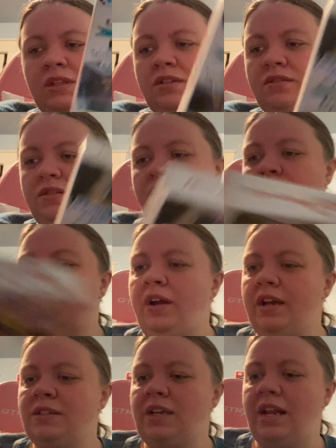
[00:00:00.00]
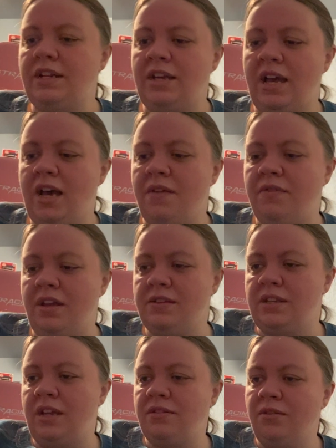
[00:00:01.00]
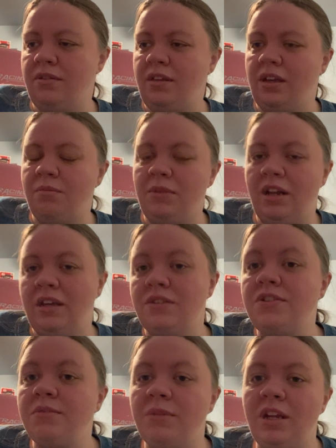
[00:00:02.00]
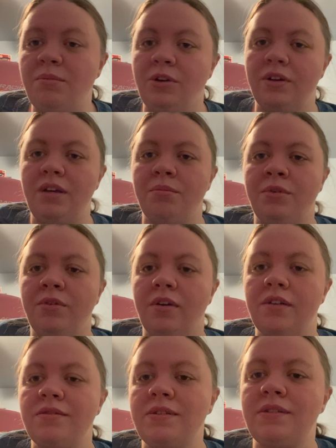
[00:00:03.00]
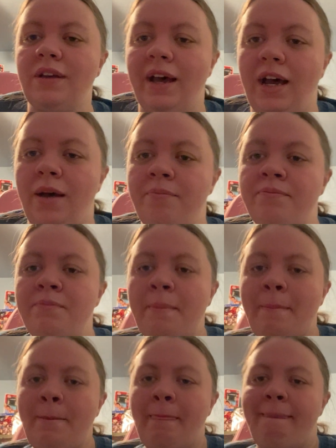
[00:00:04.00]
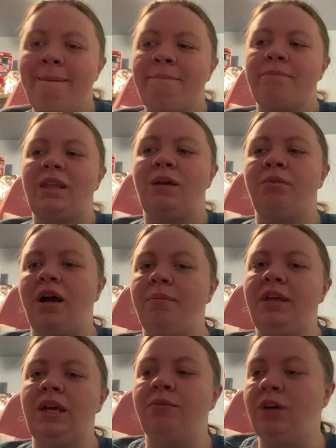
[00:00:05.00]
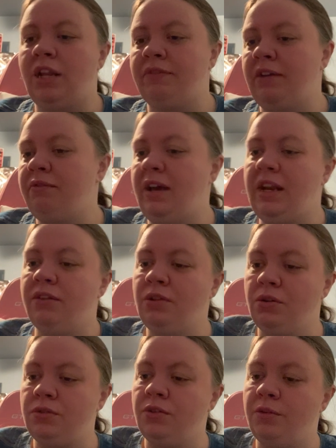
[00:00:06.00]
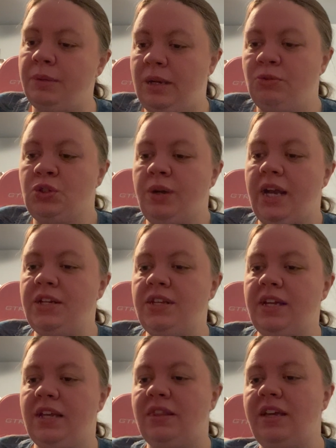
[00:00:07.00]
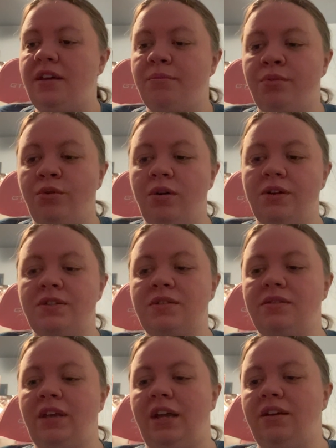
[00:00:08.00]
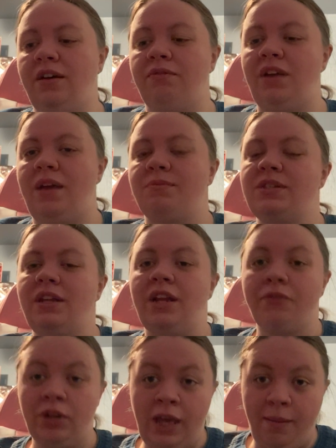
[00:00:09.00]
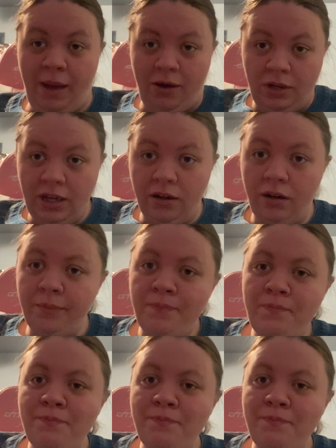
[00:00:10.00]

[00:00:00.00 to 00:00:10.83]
So very excited to have these. I don't think I'm going to get too many more imports. I'll probably get one if I find it local, but I'm trying to get the imports like of games that never came out here.